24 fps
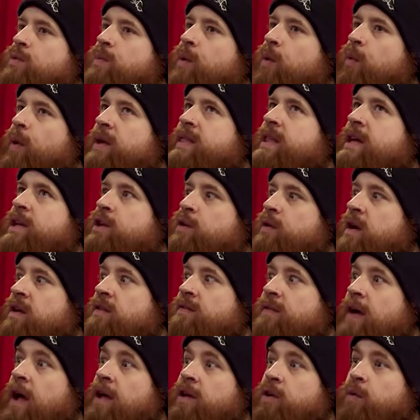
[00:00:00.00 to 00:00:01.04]
but what they do has
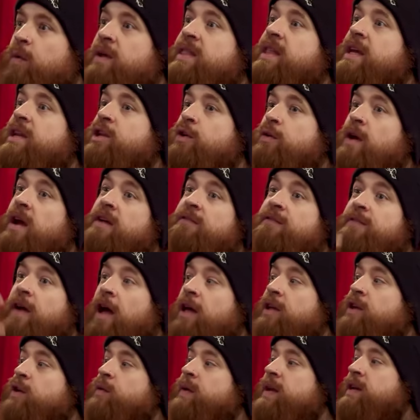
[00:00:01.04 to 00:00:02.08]
value. What they do has
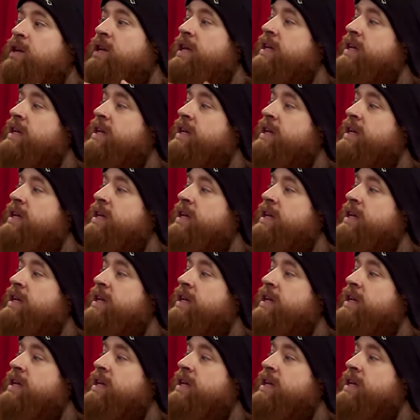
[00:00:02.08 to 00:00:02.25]
value in